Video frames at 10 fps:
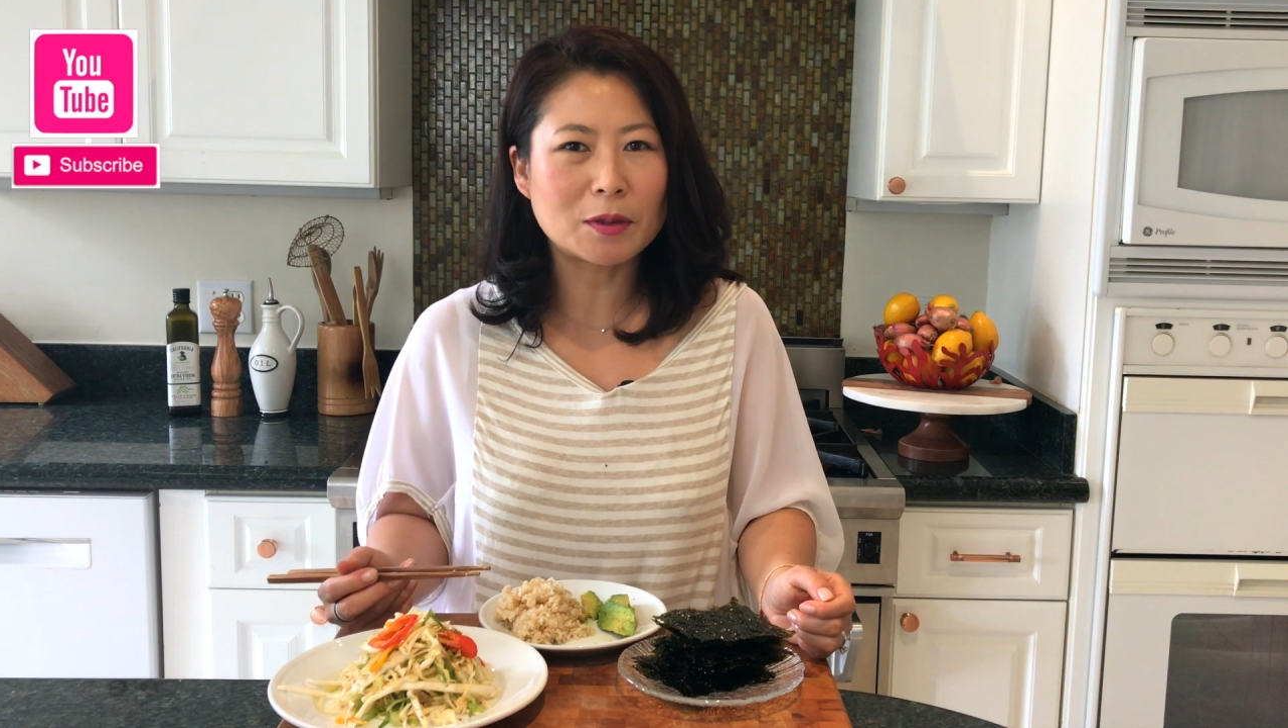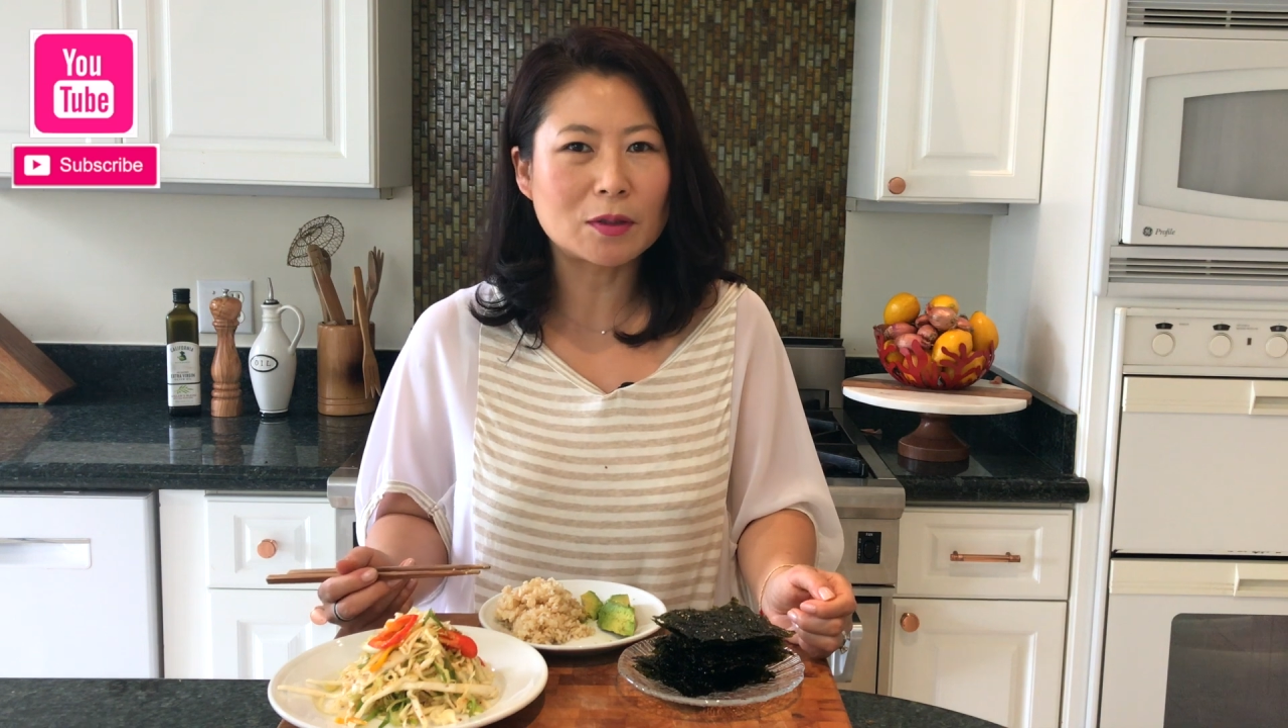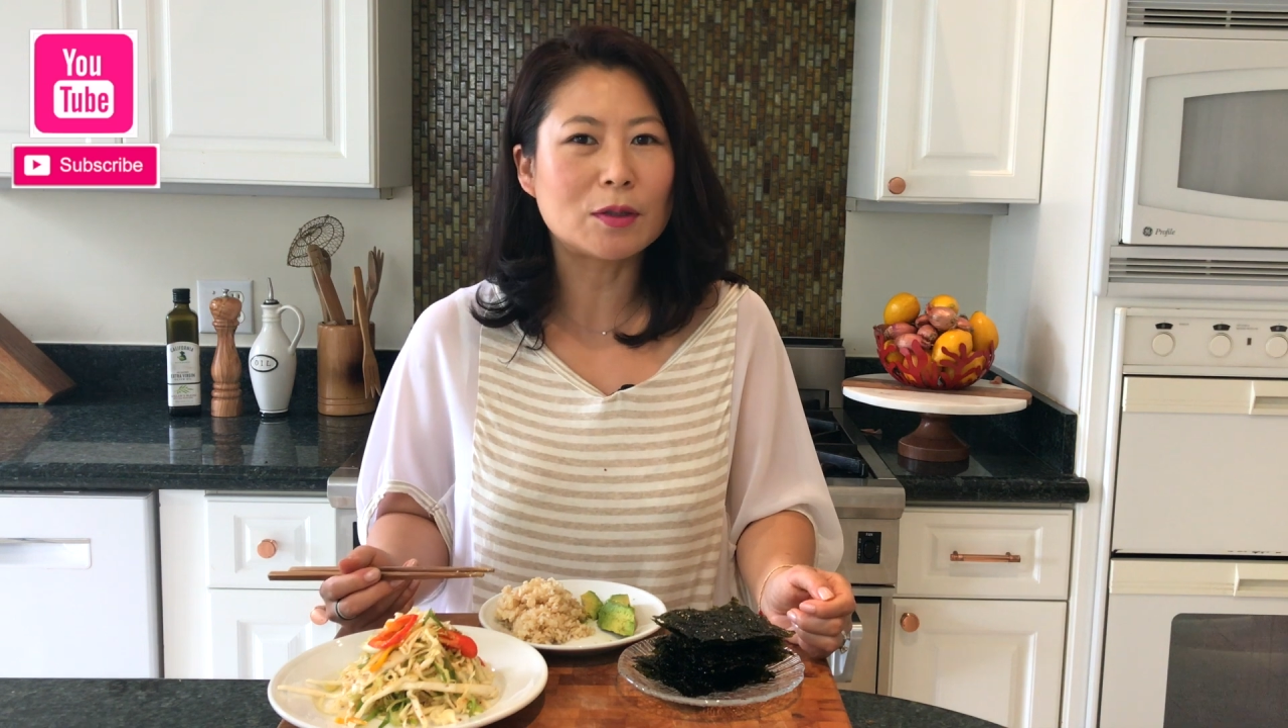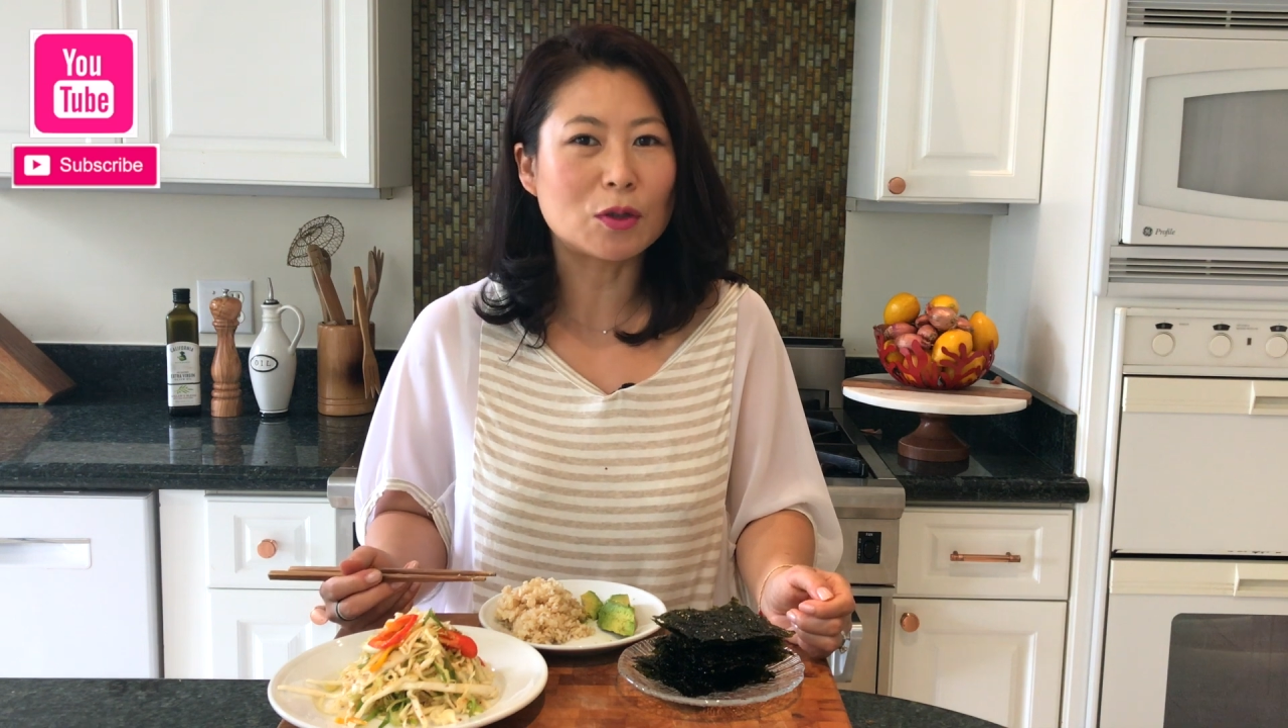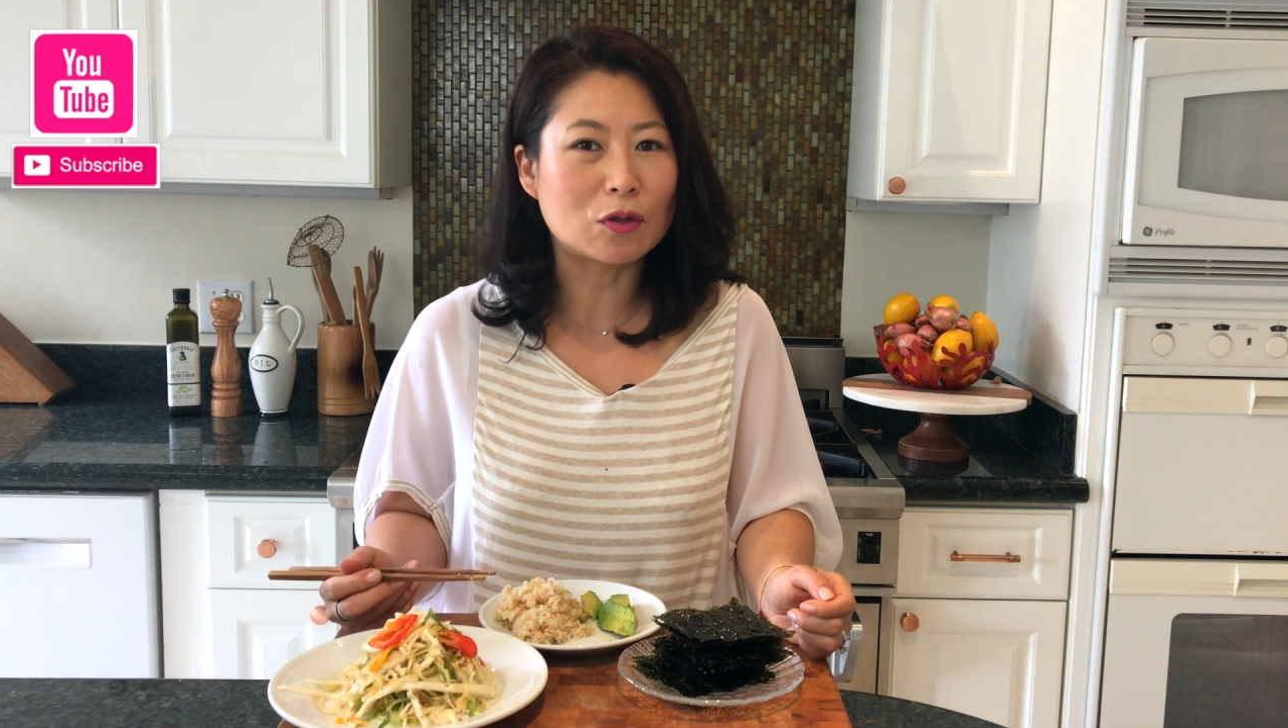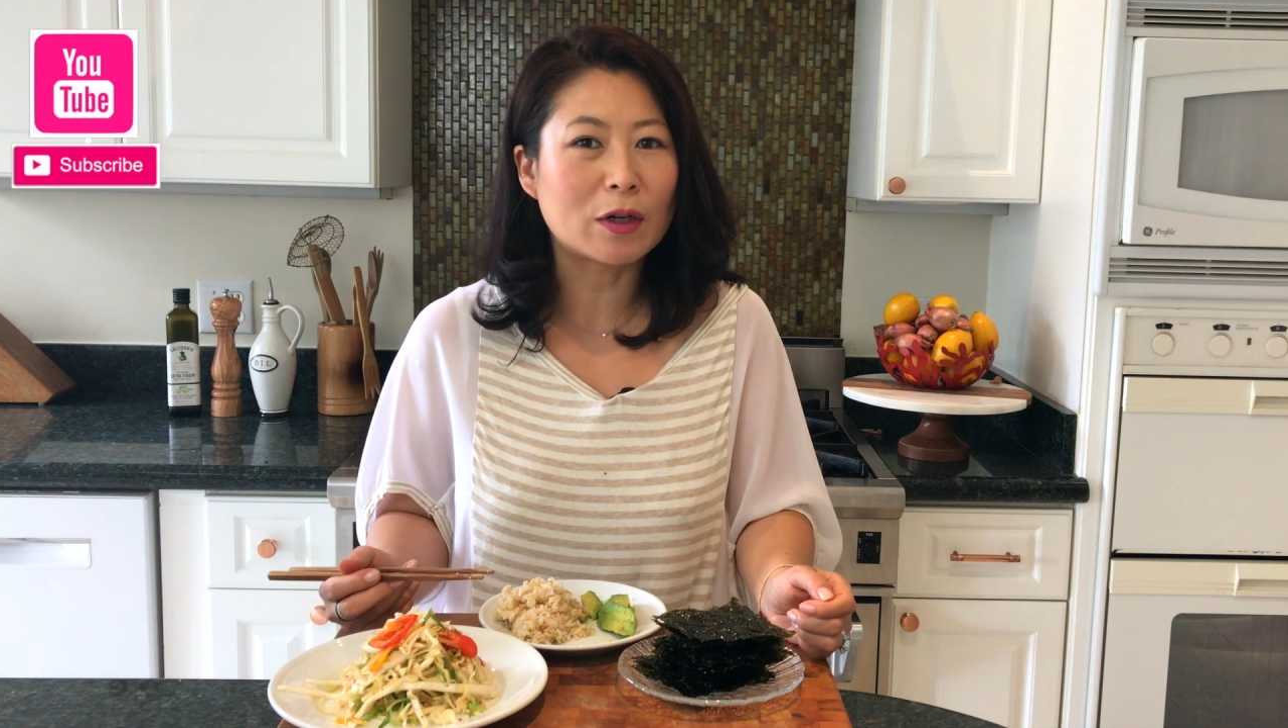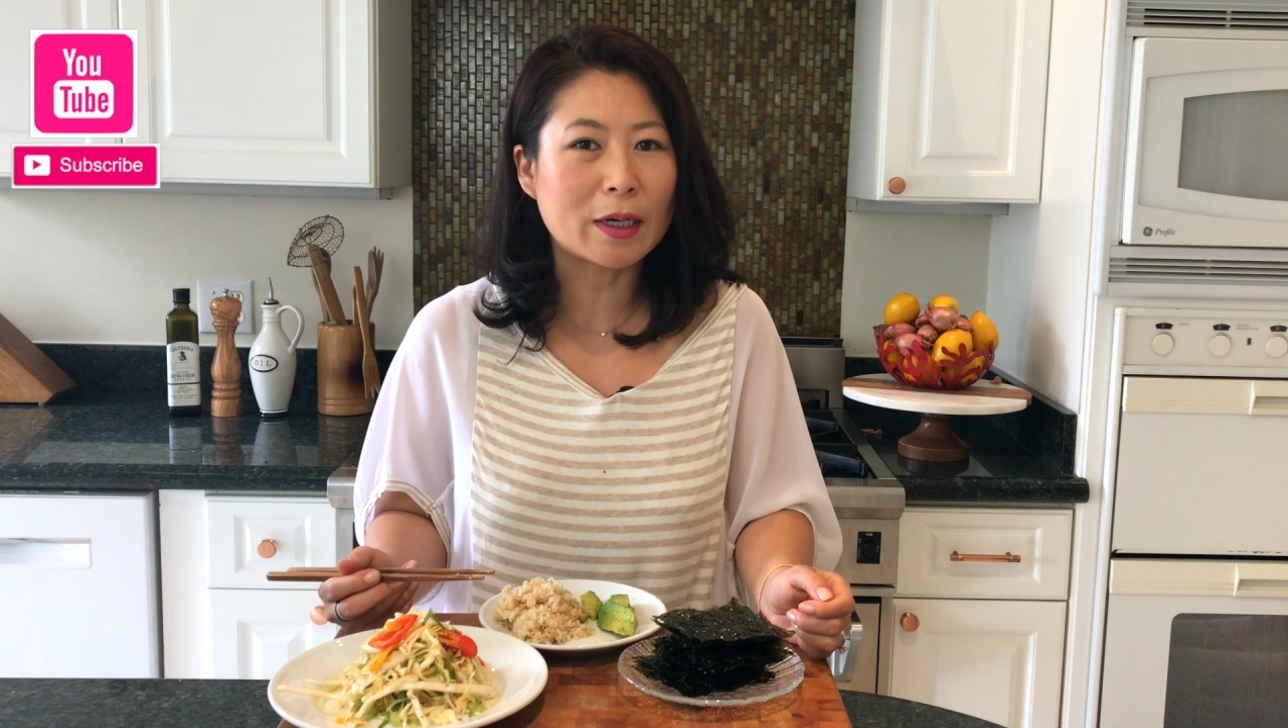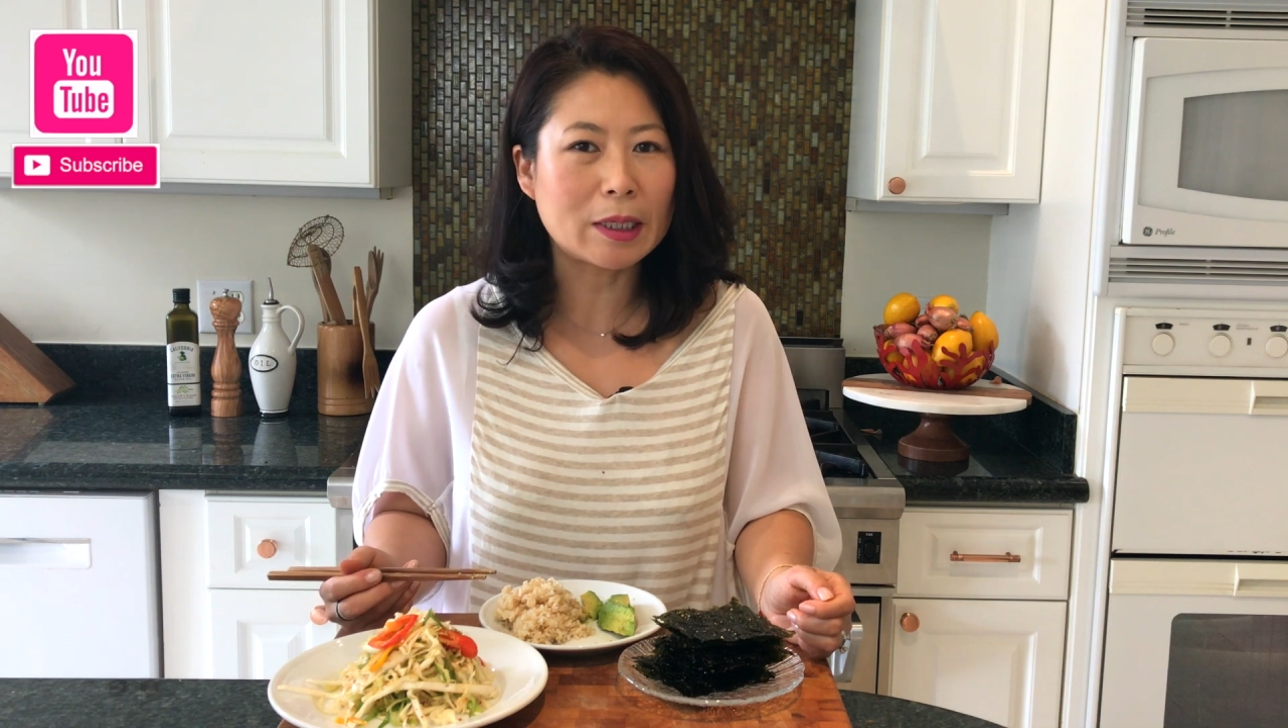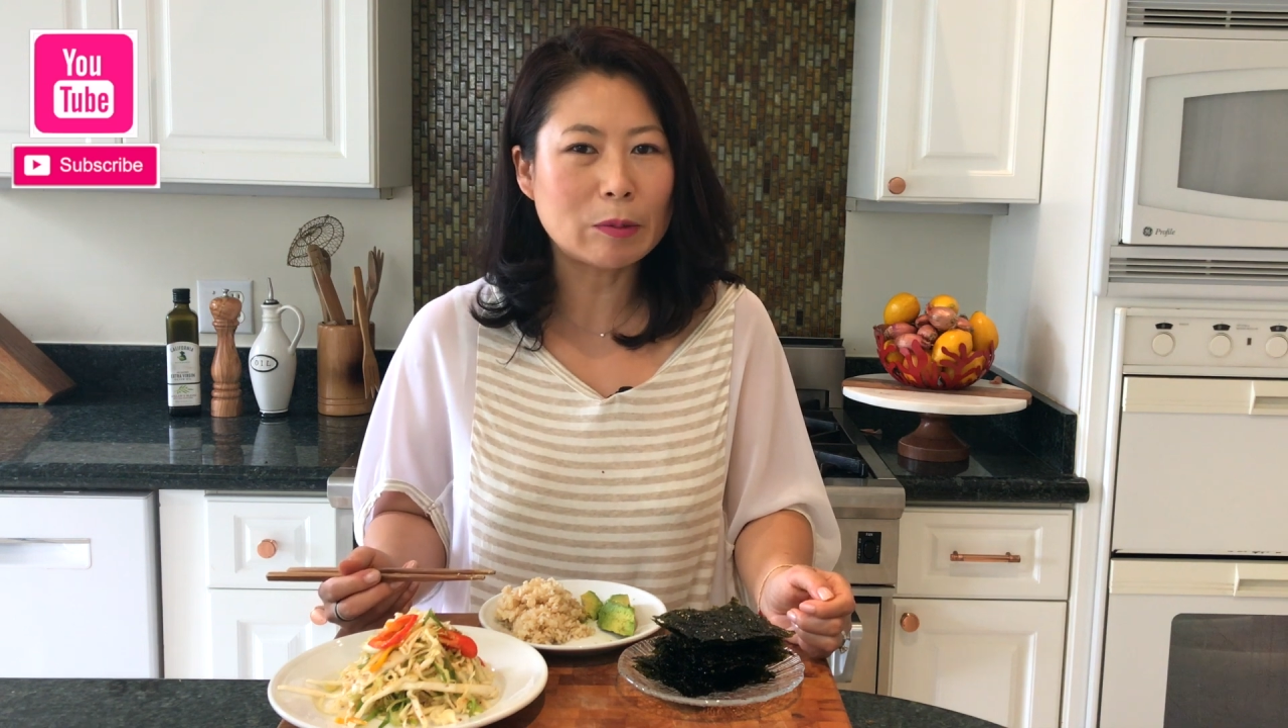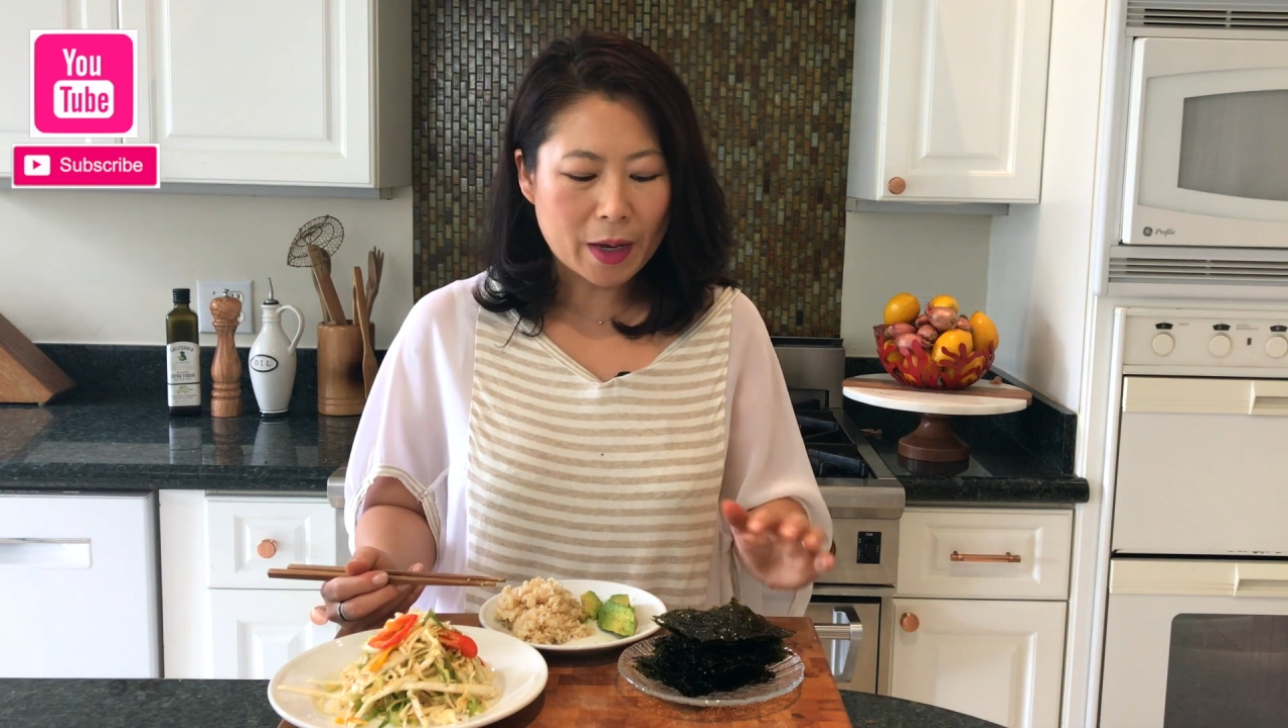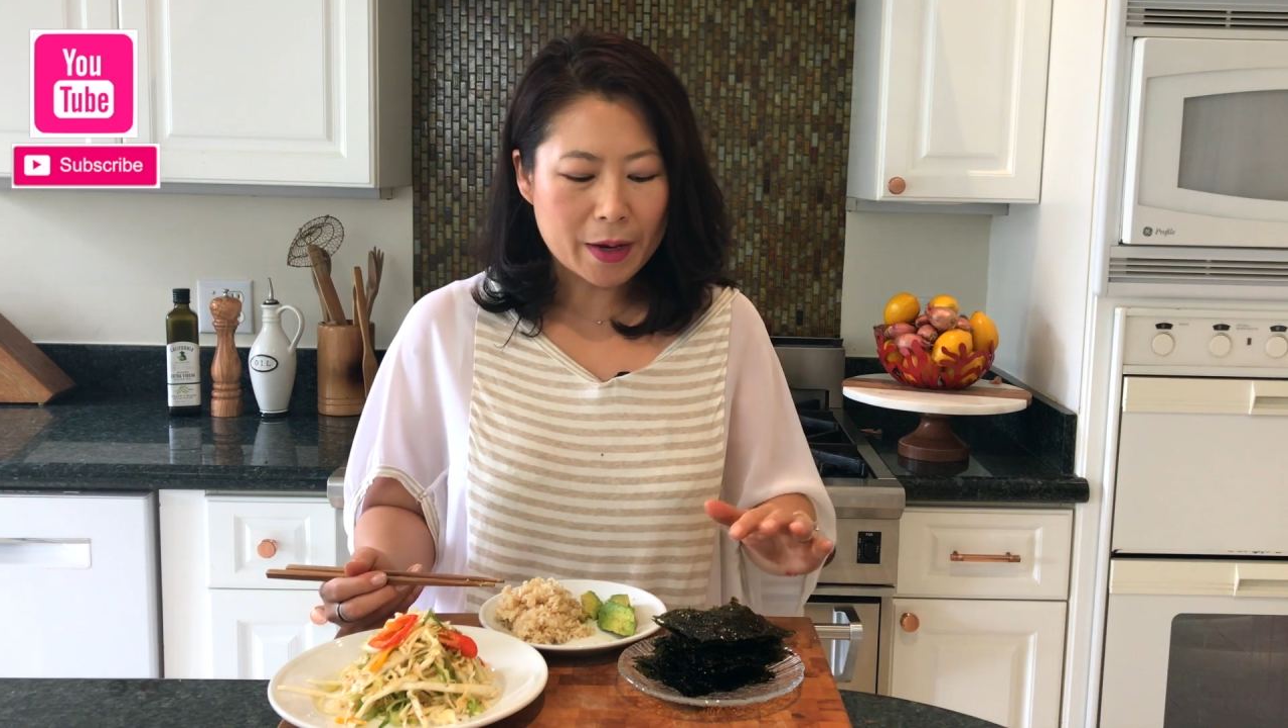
until you try it.